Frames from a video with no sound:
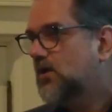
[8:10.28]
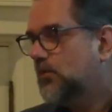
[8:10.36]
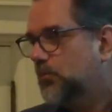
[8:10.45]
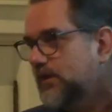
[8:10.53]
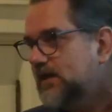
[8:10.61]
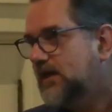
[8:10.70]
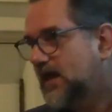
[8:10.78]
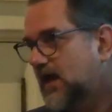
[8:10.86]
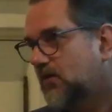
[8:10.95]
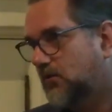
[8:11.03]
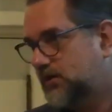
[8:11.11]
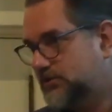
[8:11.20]
We
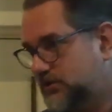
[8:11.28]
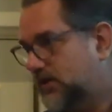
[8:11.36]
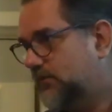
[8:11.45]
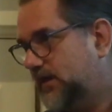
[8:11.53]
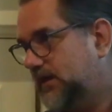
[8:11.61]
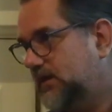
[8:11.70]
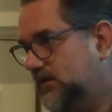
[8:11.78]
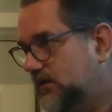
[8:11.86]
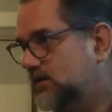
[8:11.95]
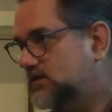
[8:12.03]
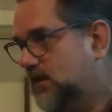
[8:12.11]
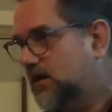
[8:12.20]
now are generating
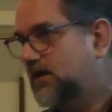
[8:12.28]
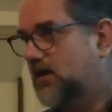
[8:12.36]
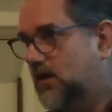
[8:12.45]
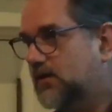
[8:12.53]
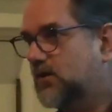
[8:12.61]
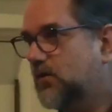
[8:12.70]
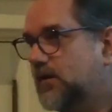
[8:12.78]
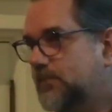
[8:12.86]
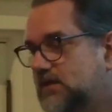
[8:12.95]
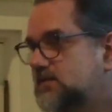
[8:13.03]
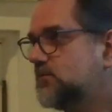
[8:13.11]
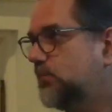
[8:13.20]
these on an ongoing
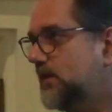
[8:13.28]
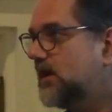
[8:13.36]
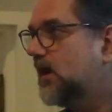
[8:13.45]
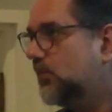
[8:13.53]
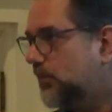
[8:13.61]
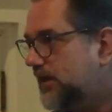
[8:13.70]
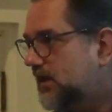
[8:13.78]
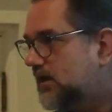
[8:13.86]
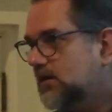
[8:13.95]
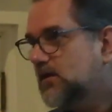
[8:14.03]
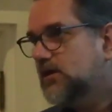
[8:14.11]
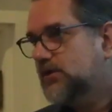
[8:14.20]
basis, week on week.
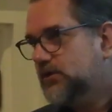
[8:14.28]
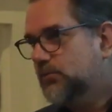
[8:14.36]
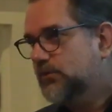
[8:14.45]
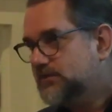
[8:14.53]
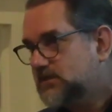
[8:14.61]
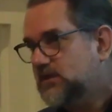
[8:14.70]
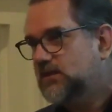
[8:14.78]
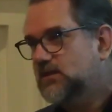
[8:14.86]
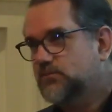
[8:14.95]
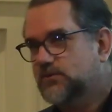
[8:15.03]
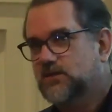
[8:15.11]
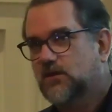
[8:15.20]
You will see these
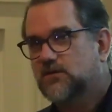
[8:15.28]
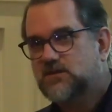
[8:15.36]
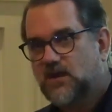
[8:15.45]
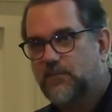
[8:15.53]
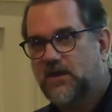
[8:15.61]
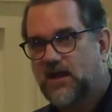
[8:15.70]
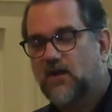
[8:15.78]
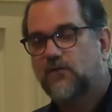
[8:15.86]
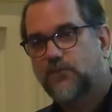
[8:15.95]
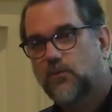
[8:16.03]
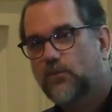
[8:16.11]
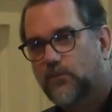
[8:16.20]
results coming out
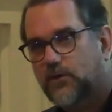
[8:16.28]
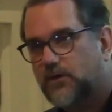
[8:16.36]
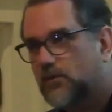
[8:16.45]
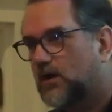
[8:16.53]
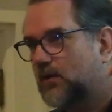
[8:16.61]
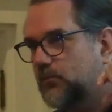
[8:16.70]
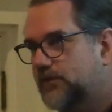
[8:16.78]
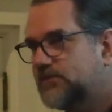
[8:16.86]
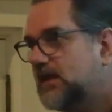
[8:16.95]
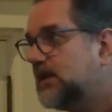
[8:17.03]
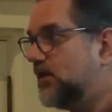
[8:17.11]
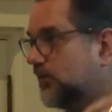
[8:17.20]
forward. We've
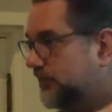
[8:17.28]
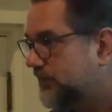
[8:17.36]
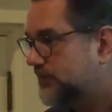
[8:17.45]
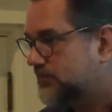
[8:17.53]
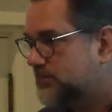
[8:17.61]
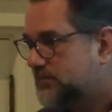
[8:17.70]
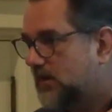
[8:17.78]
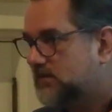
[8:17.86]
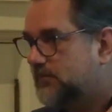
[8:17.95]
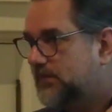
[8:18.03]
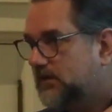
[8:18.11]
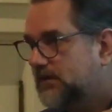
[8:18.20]
taken over those
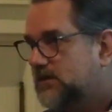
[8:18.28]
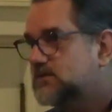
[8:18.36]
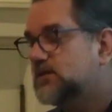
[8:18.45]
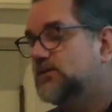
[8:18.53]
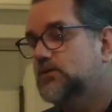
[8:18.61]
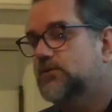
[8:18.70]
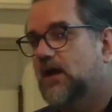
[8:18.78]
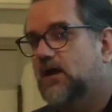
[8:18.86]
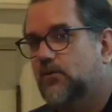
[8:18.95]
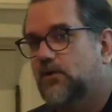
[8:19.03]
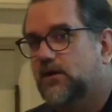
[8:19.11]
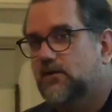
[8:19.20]
responsibilities to do that
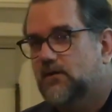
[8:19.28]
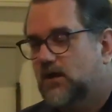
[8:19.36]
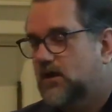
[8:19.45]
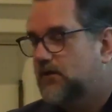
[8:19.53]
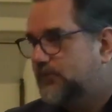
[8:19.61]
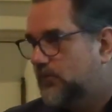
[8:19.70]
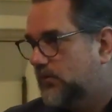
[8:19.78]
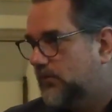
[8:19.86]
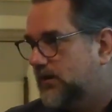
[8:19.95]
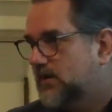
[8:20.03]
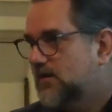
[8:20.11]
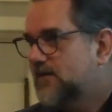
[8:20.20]
going forward.